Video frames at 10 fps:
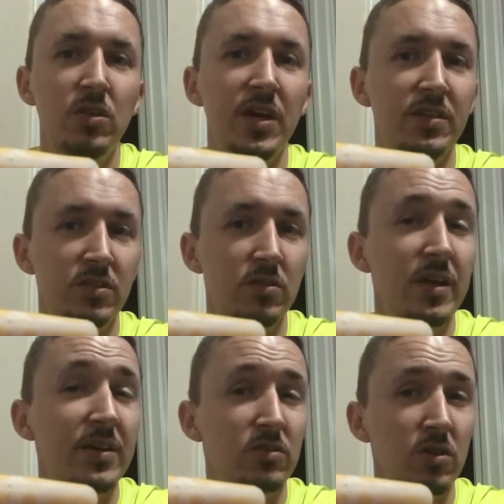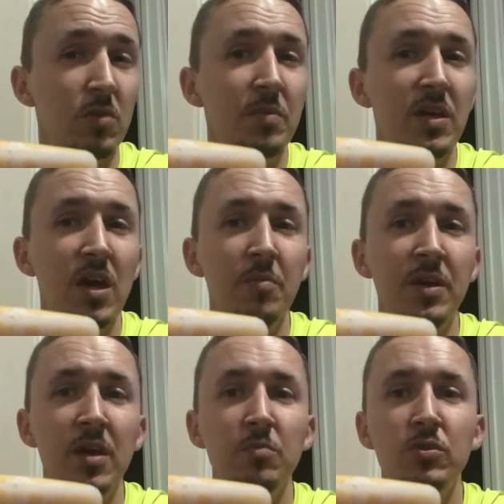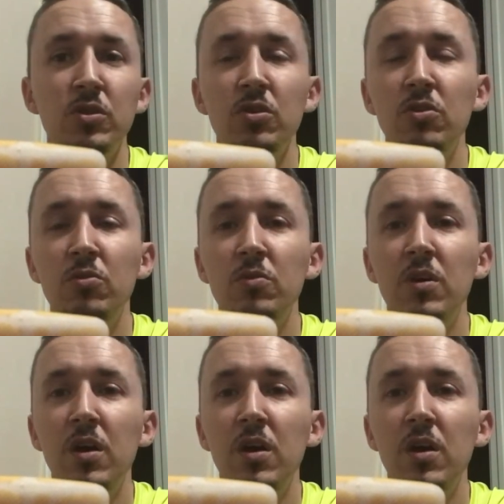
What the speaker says: going to be coming up soon.